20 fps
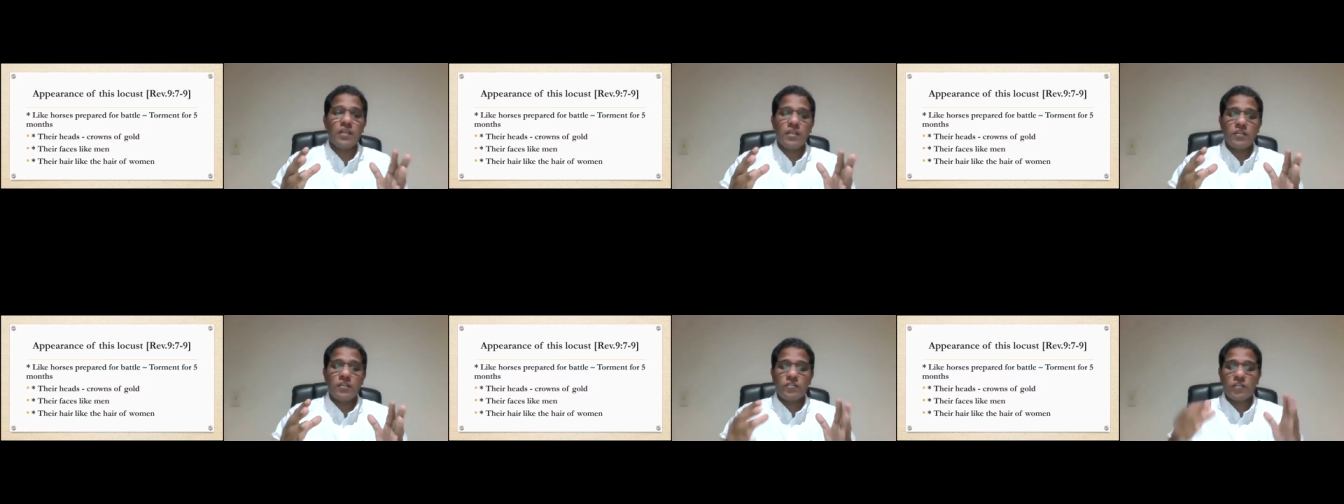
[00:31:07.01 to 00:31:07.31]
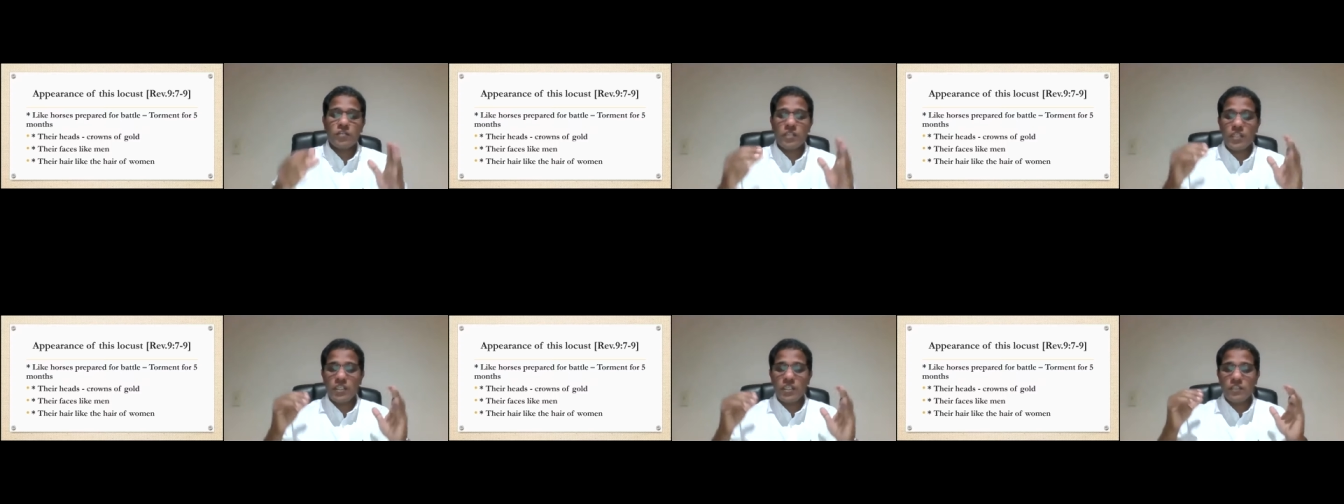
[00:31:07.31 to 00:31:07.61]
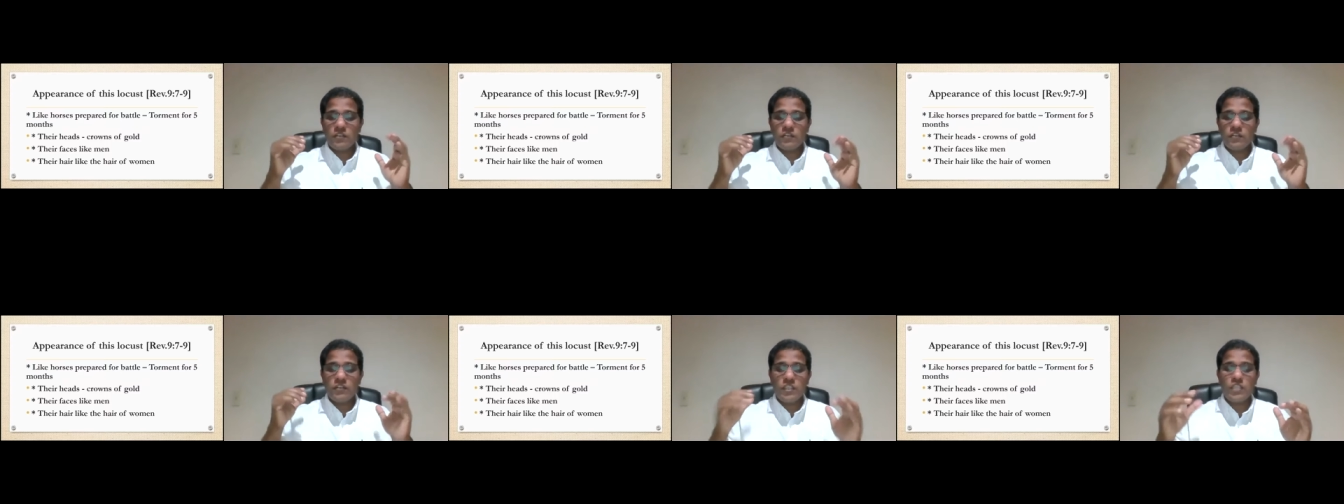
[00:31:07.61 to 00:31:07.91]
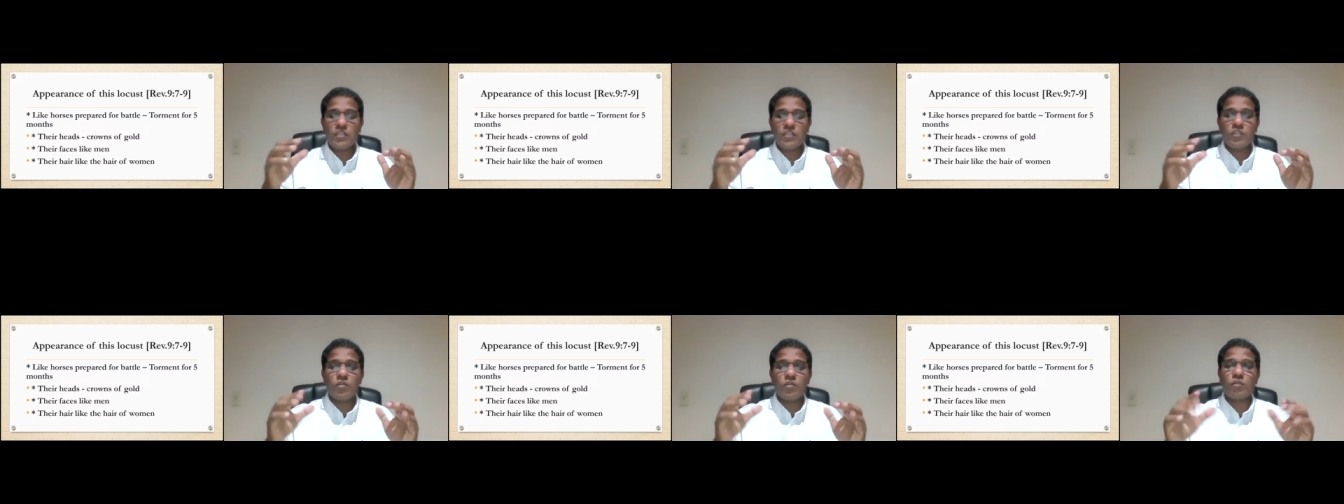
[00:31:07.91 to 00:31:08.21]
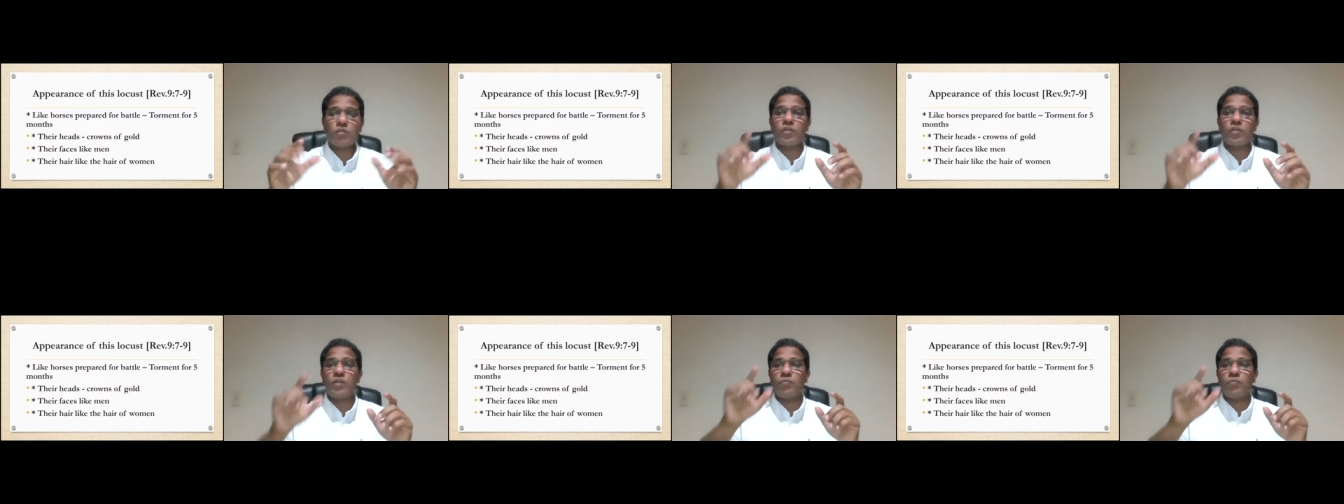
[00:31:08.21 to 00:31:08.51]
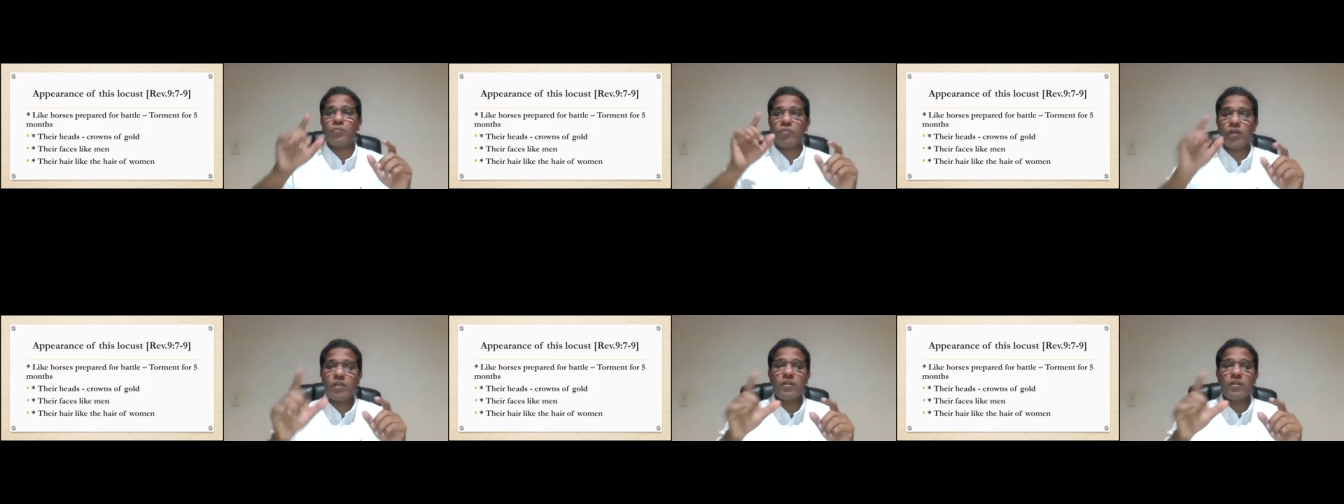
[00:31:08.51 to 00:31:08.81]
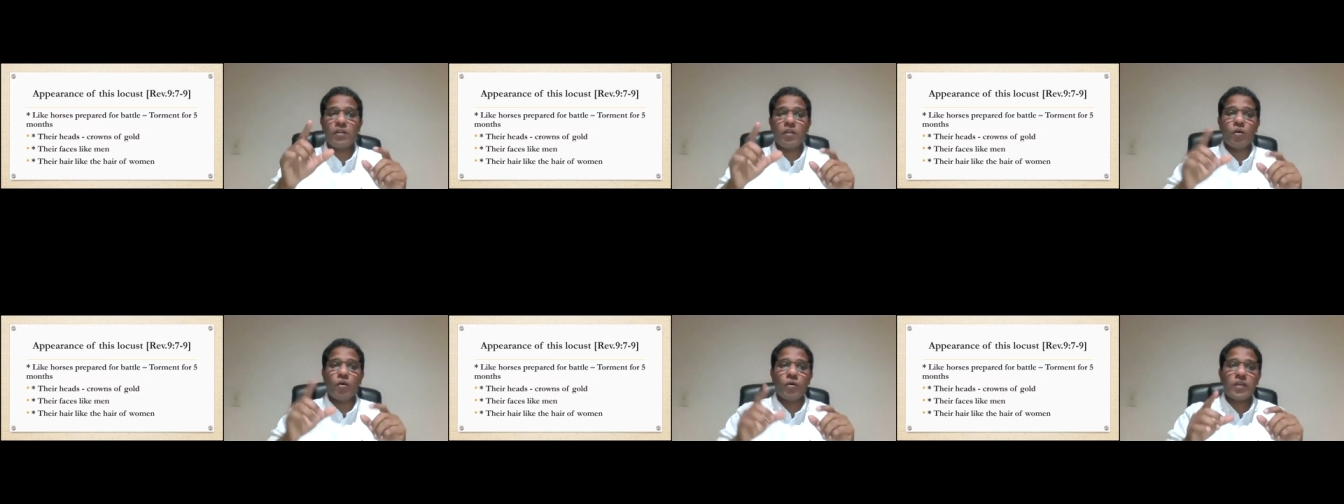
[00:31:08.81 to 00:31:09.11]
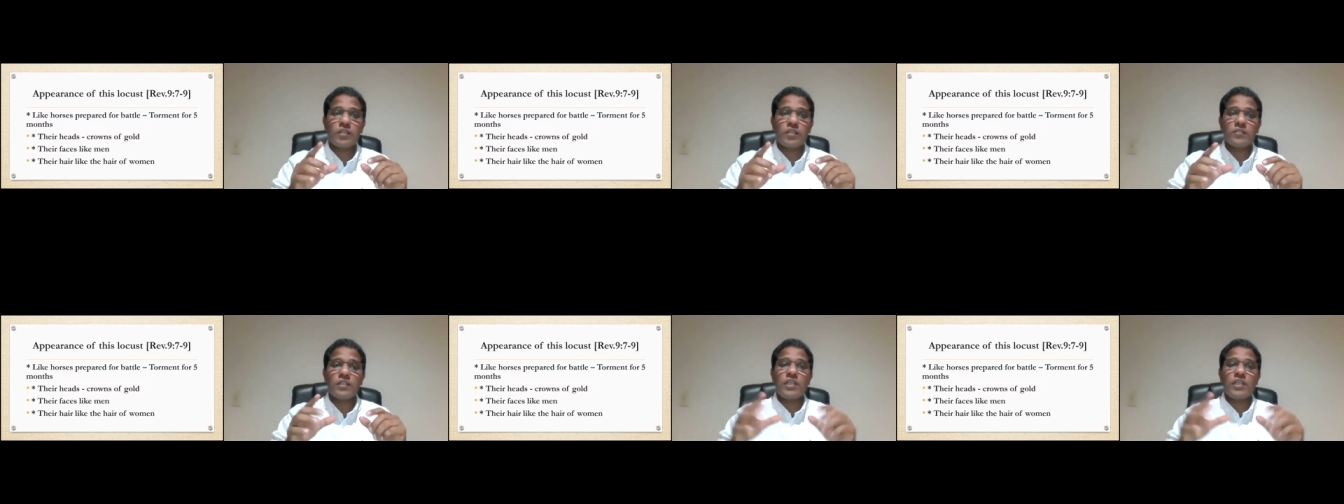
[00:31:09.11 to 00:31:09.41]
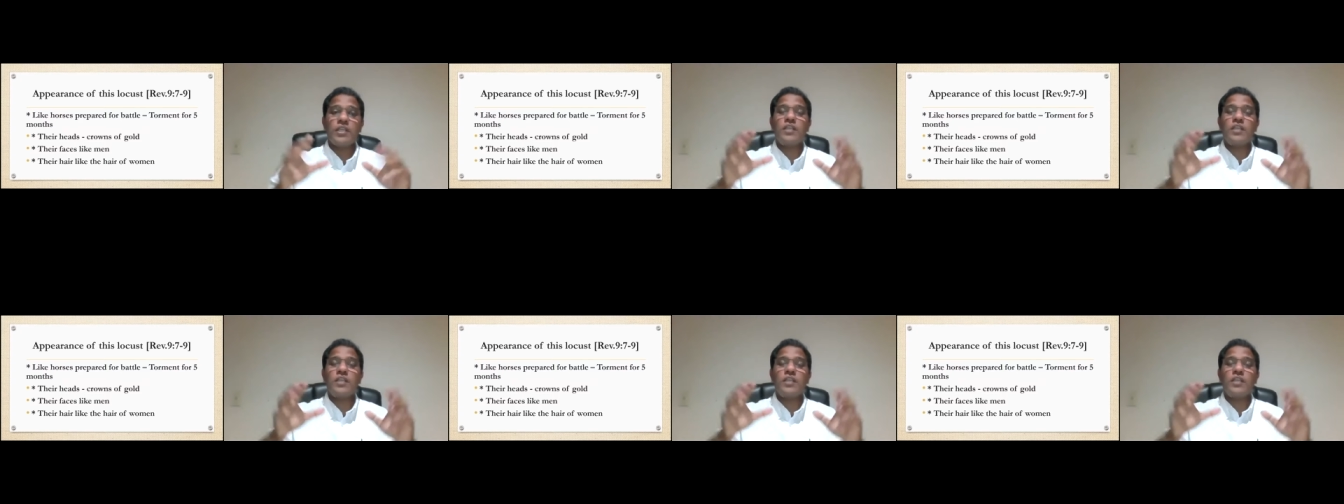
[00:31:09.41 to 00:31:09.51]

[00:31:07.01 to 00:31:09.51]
So he is seeing not only one locust,